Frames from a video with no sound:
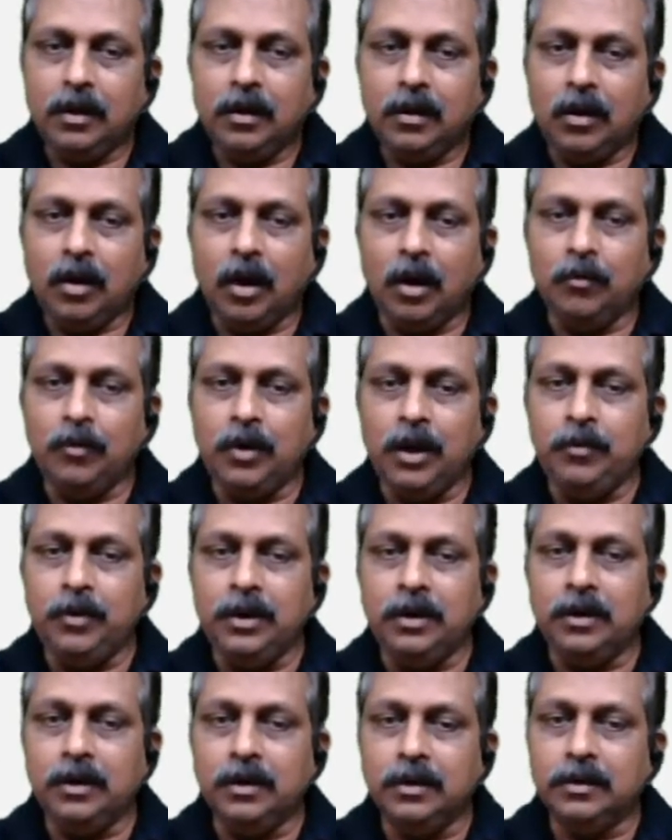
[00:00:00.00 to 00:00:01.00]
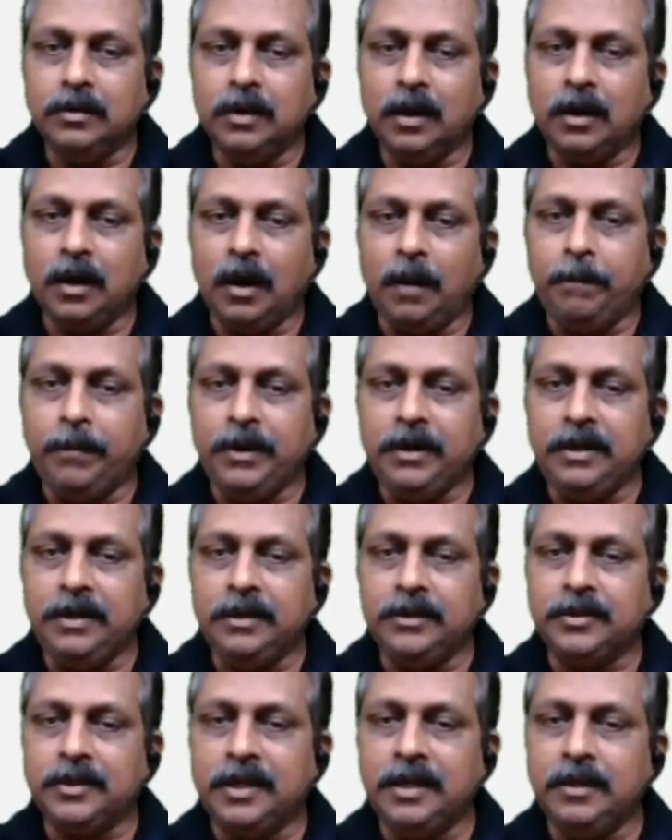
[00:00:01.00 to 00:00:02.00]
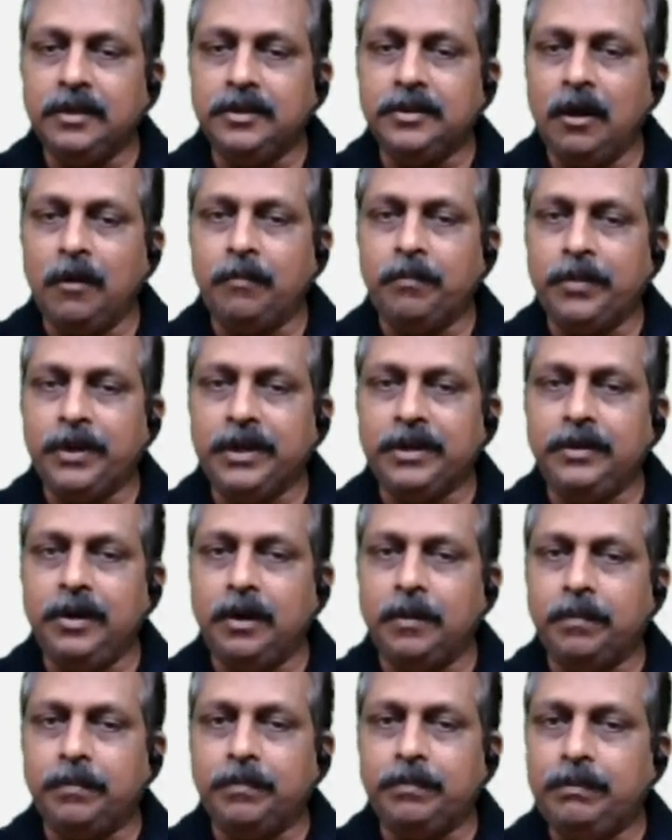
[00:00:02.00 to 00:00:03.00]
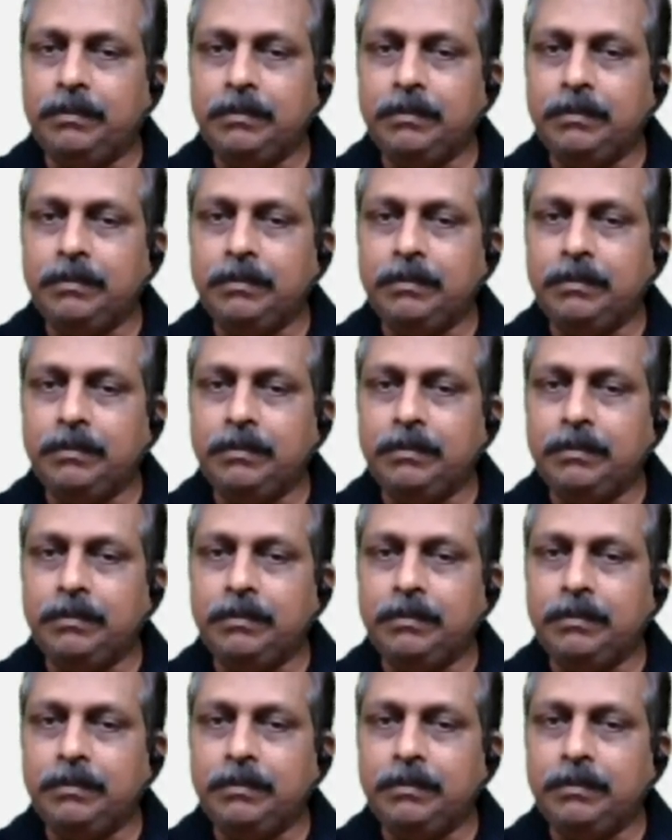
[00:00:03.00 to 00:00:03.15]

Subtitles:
However, the company's sales have picked up.